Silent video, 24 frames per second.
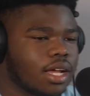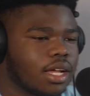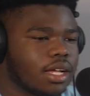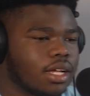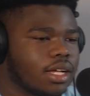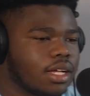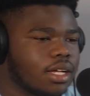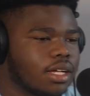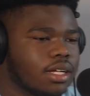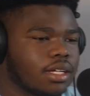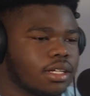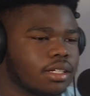
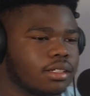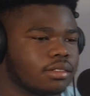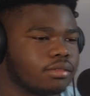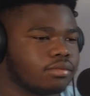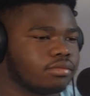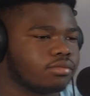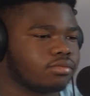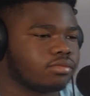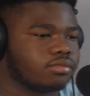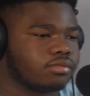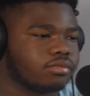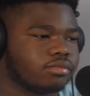I
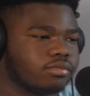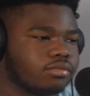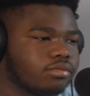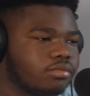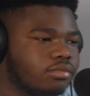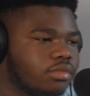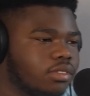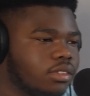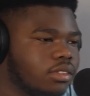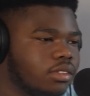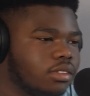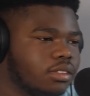
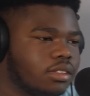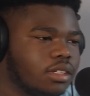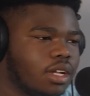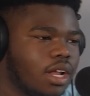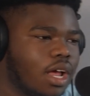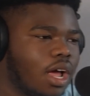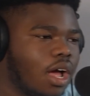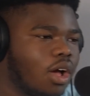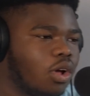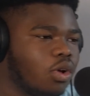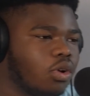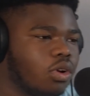
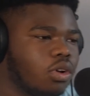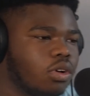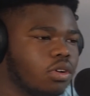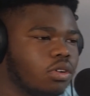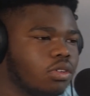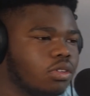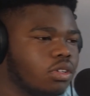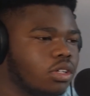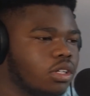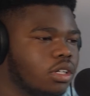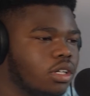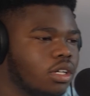don't know,